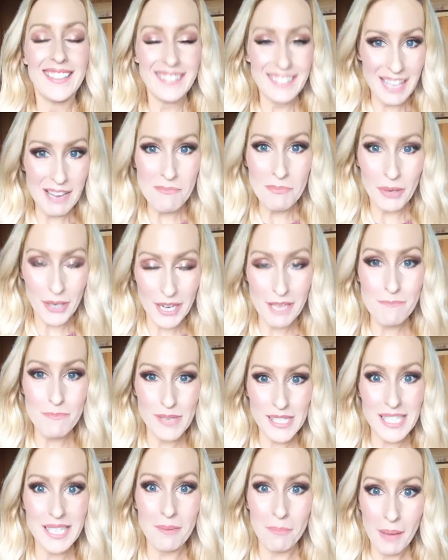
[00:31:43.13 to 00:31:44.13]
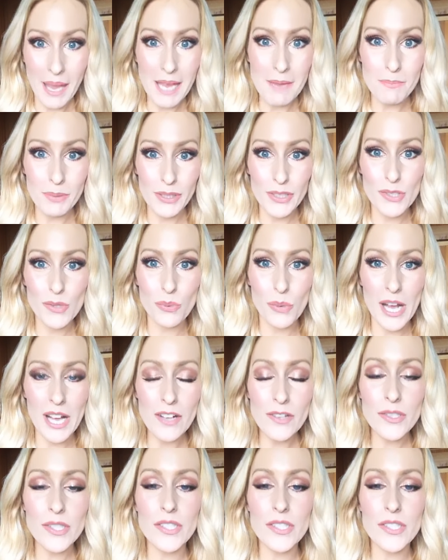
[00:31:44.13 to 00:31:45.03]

they're pretty busy people as well.